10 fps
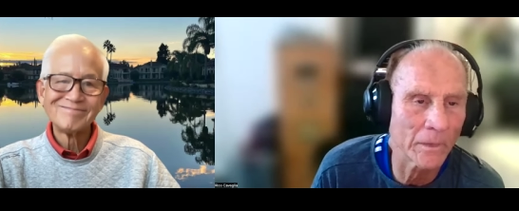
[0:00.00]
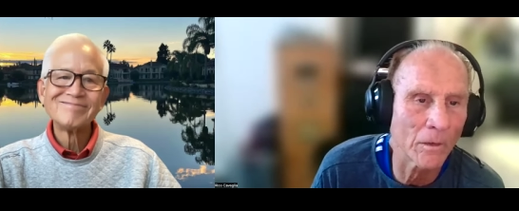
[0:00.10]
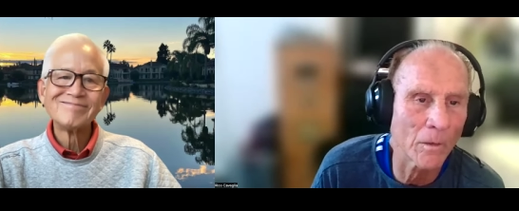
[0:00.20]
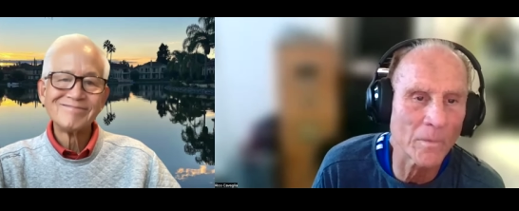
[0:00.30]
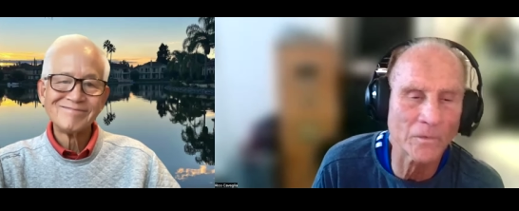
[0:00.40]

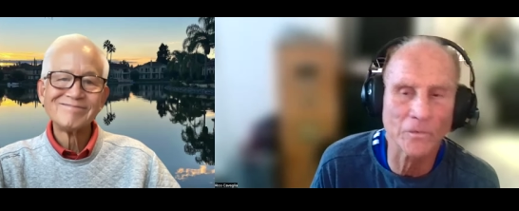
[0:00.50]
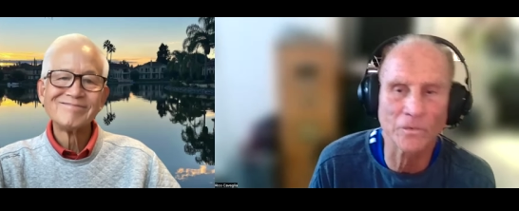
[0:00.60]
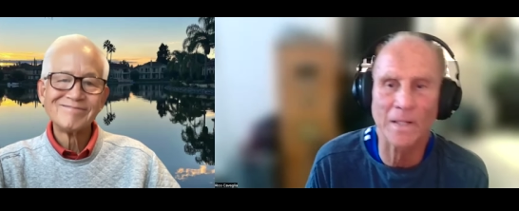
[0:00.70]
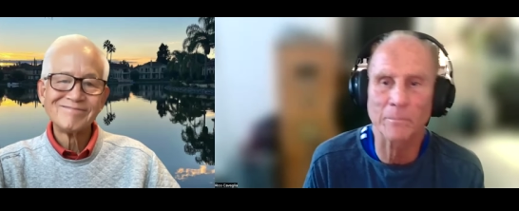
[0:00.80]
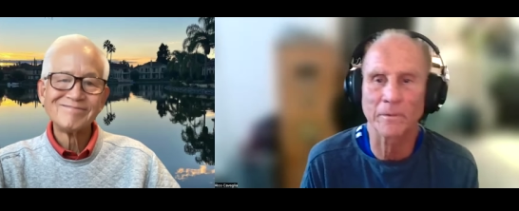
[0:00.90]
Speaker 1: our mission
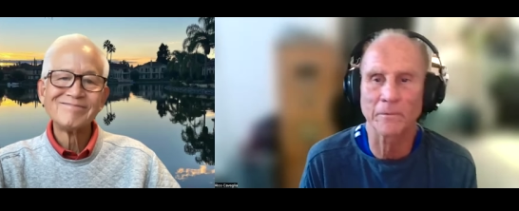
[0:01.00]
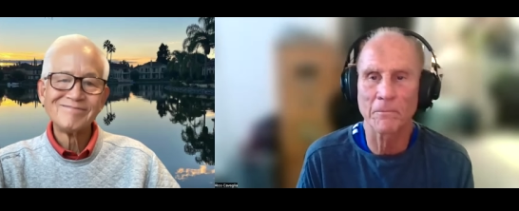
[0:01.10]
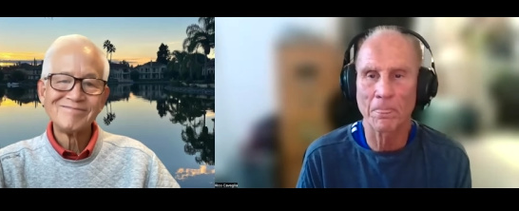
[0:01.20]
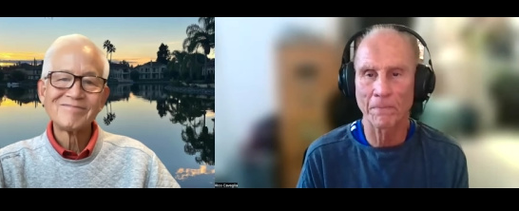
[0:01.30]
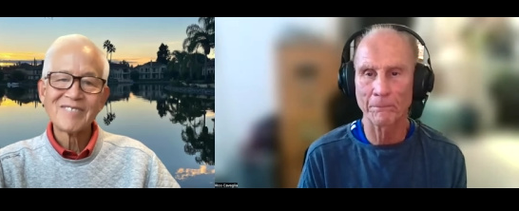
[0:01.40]
statement?
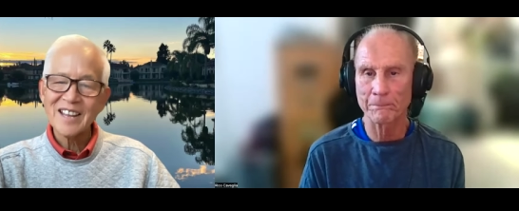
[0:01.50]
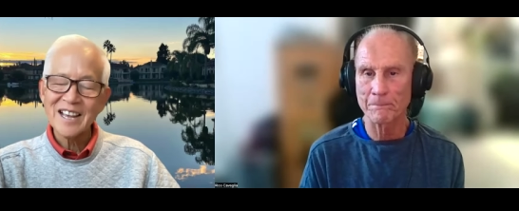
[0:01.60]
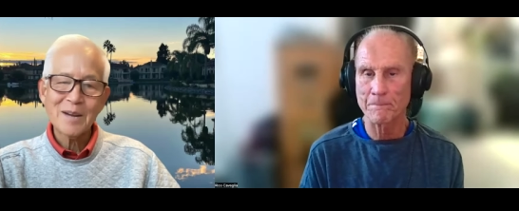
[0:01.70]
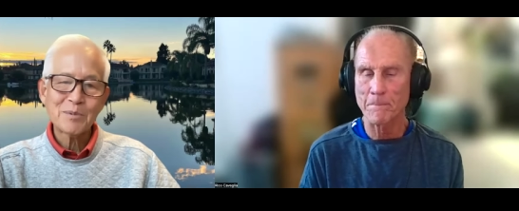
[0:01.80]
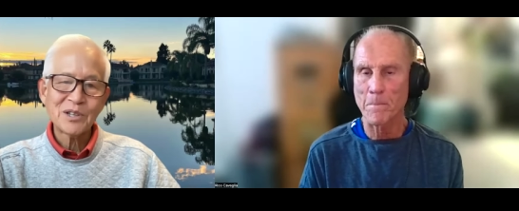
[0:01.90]

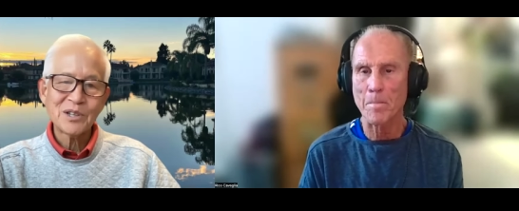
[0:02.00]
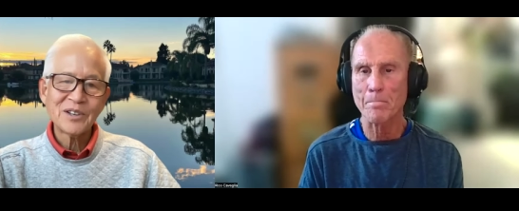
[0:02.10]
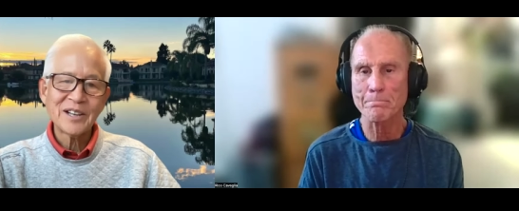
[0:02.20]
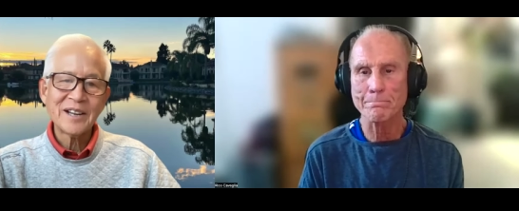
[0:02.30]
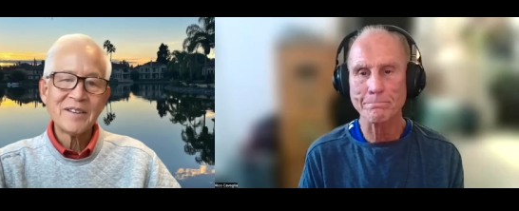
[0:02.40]

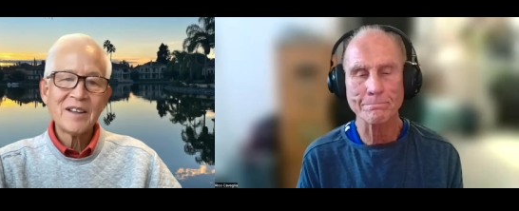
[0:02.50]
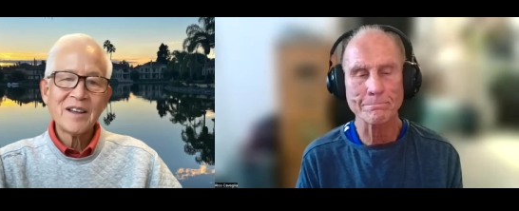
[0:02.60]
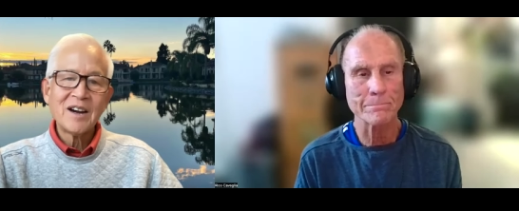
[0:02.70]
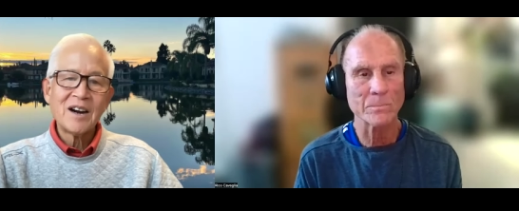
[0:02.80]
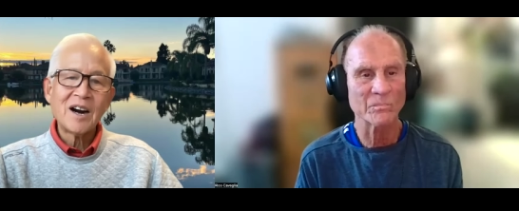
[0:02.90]
Speaker 2: Absolutely.
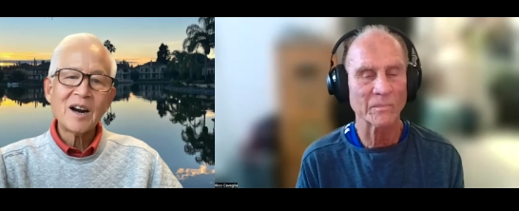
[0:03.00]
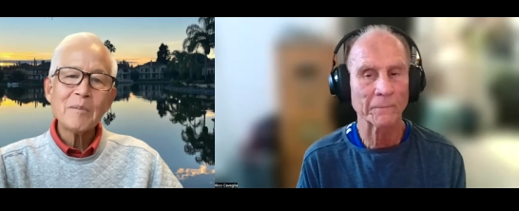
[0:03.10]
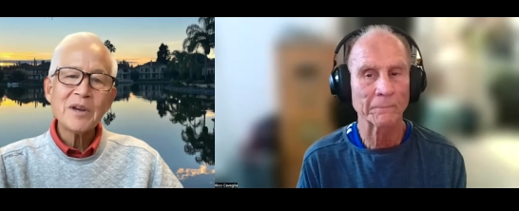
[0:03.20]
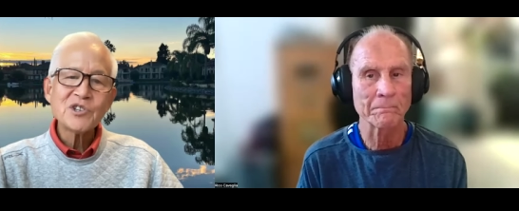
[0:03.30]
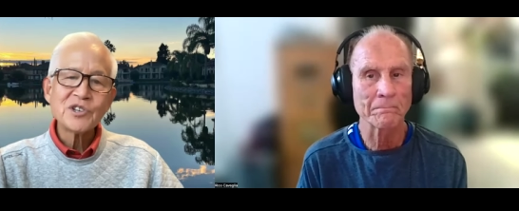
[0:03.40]
Our
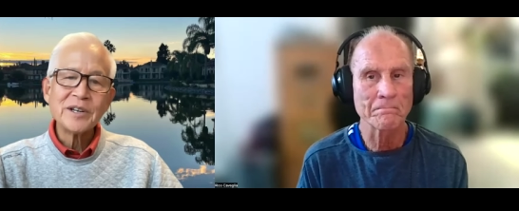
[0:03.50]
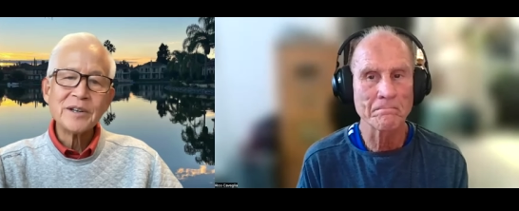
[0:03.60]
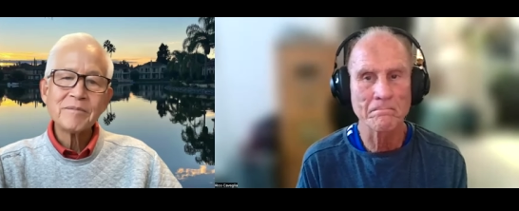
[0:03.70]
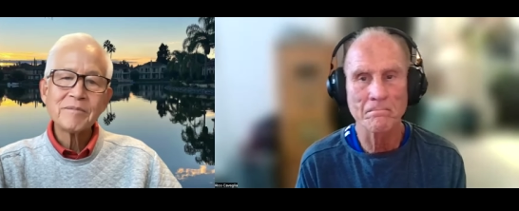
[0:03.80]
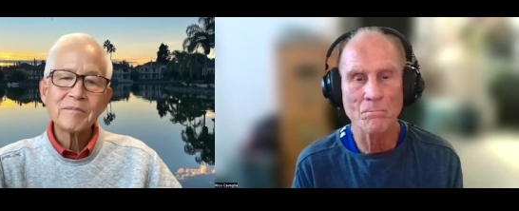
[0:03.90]

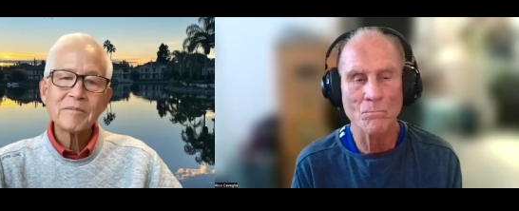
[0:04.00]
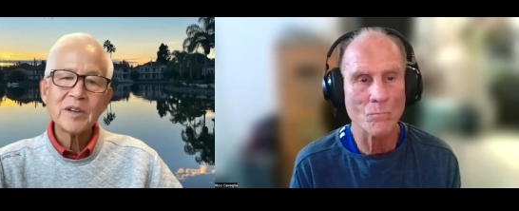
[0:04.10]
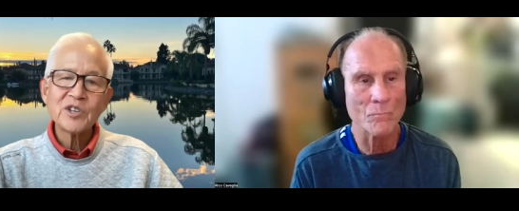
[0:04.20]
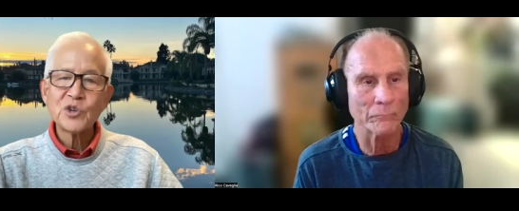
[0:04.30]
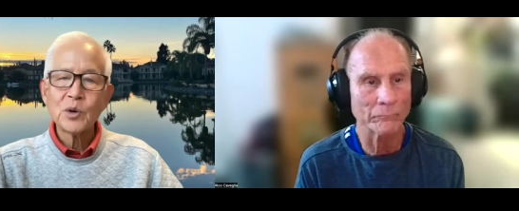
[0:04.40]
mission
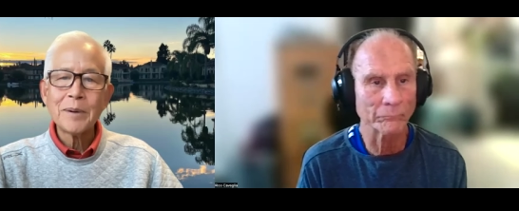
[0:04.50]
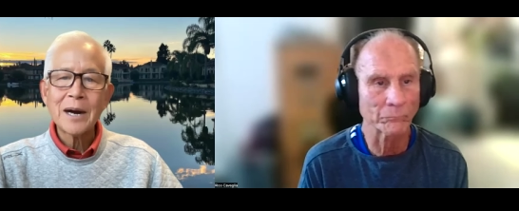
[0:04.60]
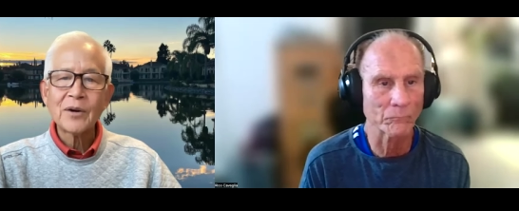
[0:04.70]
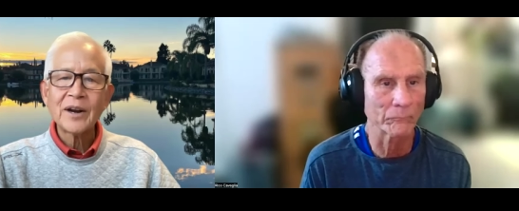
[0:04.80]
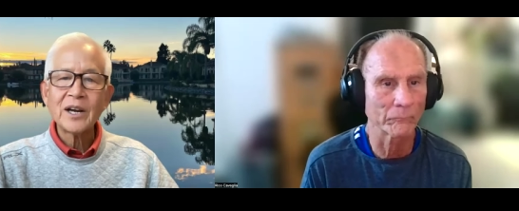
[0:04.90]
is to
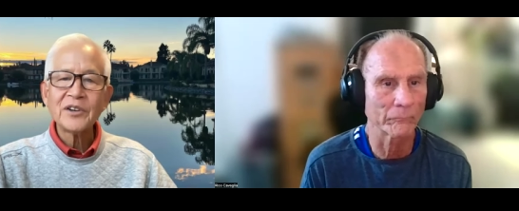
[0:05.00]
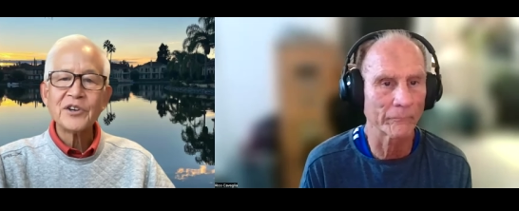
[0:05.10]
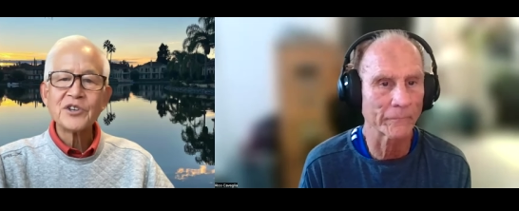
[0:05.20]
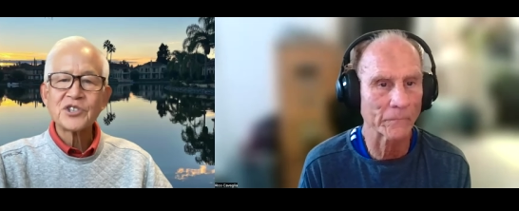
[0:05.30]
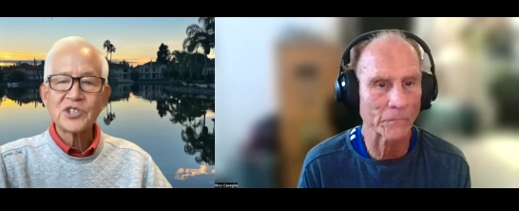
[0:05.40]
empower
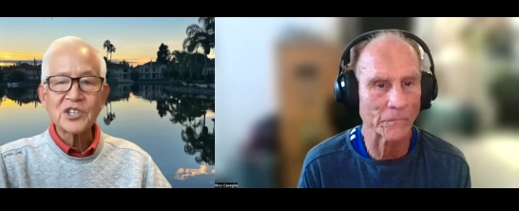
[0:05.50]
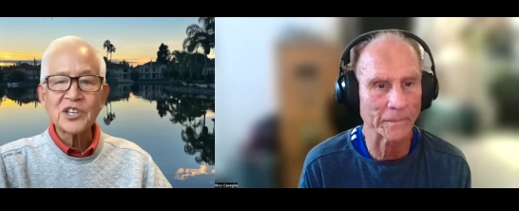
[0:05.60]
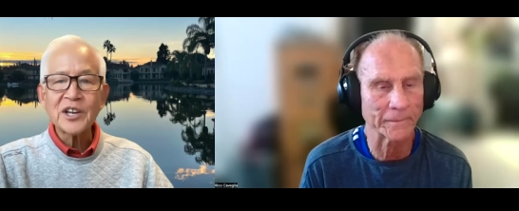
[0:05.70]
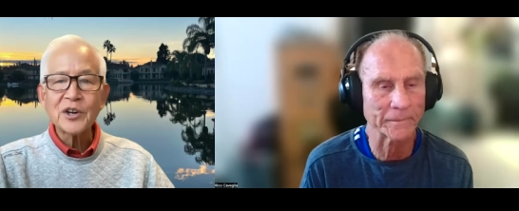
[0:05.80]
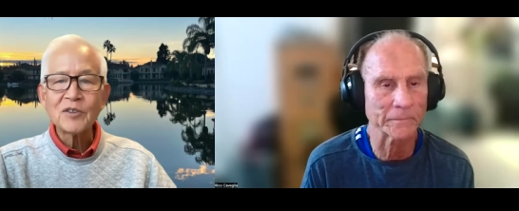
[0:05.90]
elders
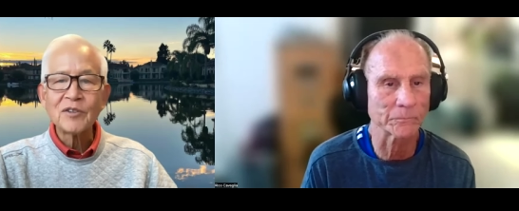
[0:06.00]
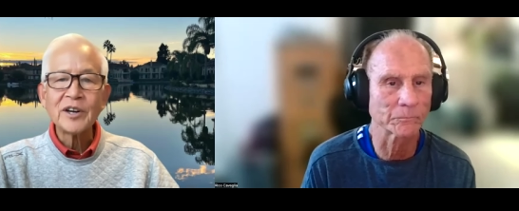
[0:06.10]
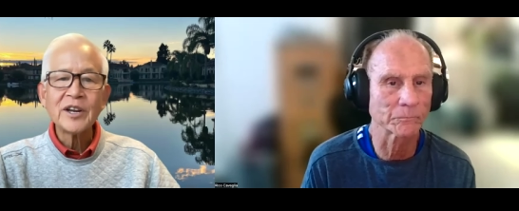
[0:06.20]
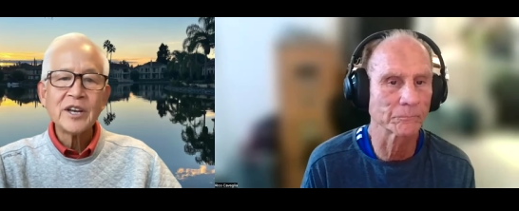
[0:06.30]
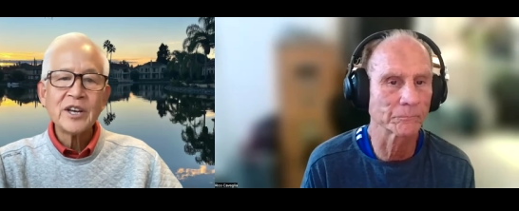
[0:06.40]
60 and
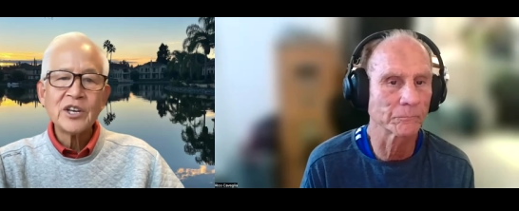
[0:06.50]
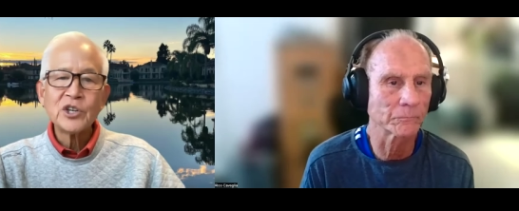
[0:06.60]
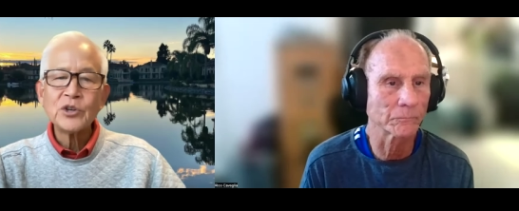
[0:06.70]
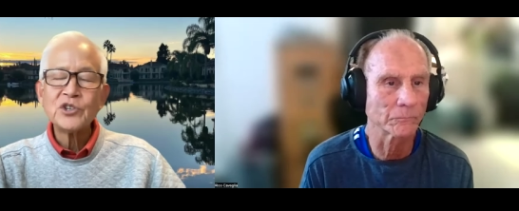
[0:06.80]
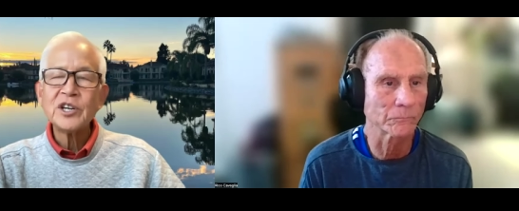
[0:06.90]
over
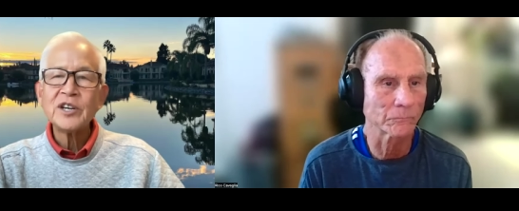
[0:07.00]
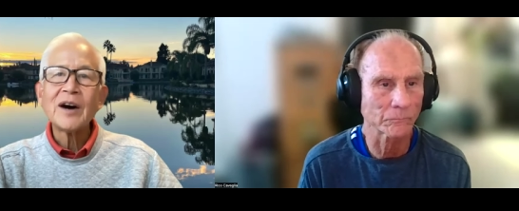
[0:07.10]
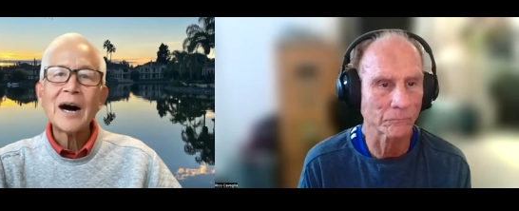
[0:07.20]
to achieve